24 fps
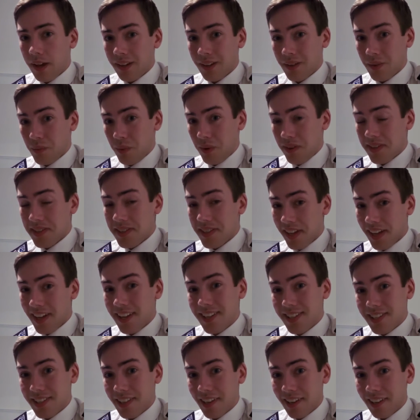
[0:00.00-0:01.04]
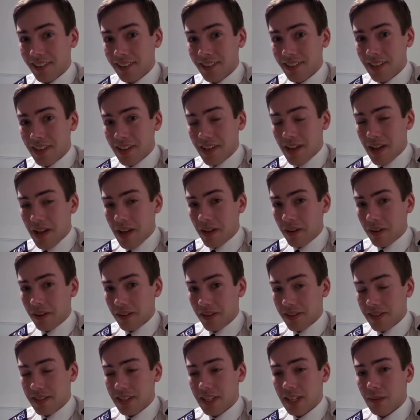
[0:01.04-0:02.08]
And then once that's done,
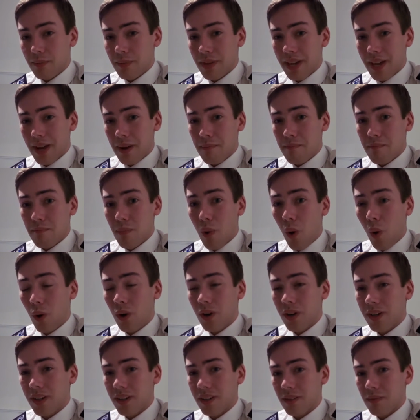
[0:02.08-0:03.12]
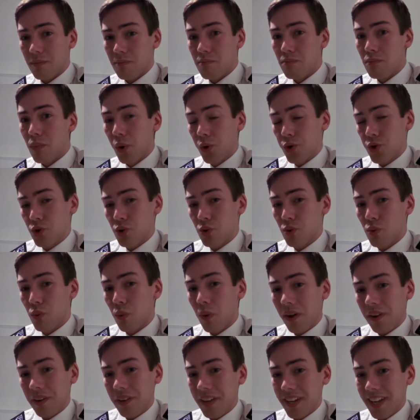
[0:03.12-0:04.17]
it's going to be our mock Module
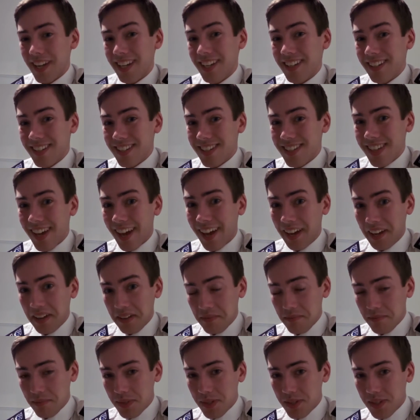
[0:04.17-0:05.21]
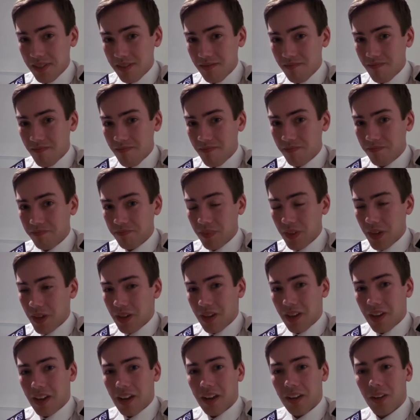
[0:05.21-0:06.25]
1 exams.
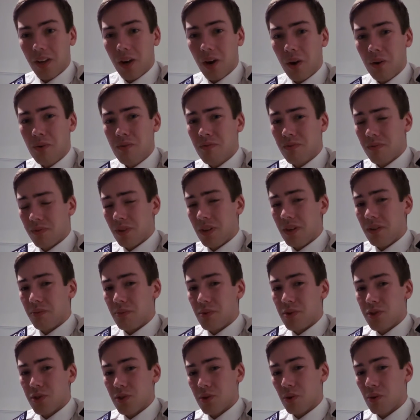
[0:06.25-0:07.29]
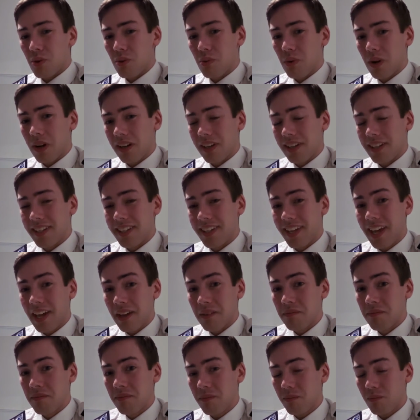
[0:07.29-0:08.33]
And hopefully, if we score well in
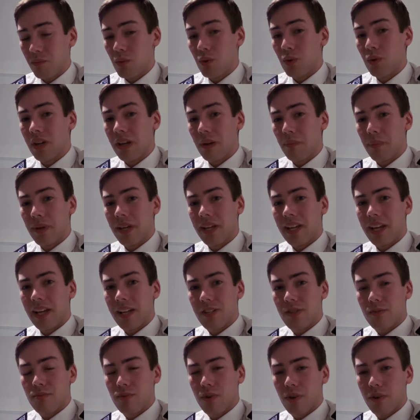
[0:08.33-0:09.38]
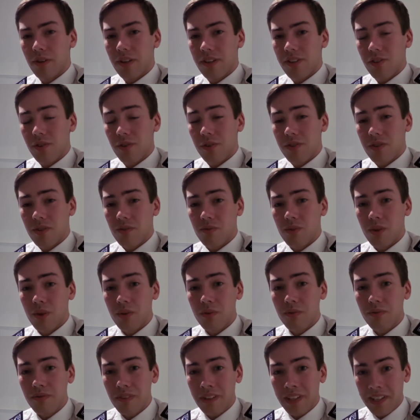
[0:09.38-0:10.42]
them, we'll be allowed to progress onto the
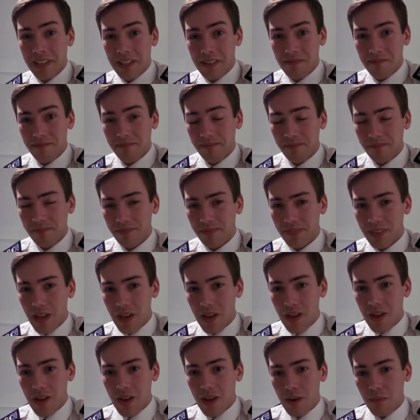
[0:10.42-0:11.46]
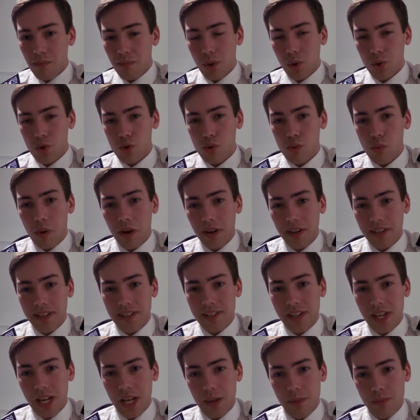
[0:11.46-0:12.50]
real thing. Module 1
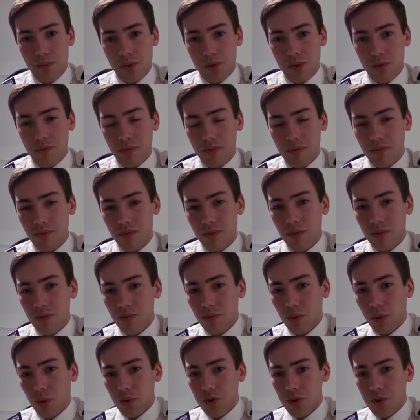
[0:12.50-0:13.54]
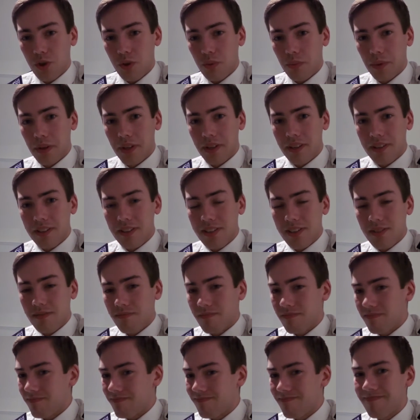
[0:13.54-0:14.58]
exams, 4 topics.
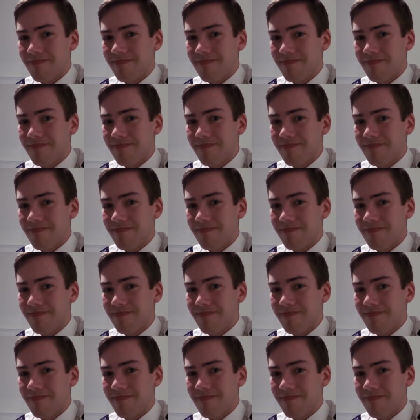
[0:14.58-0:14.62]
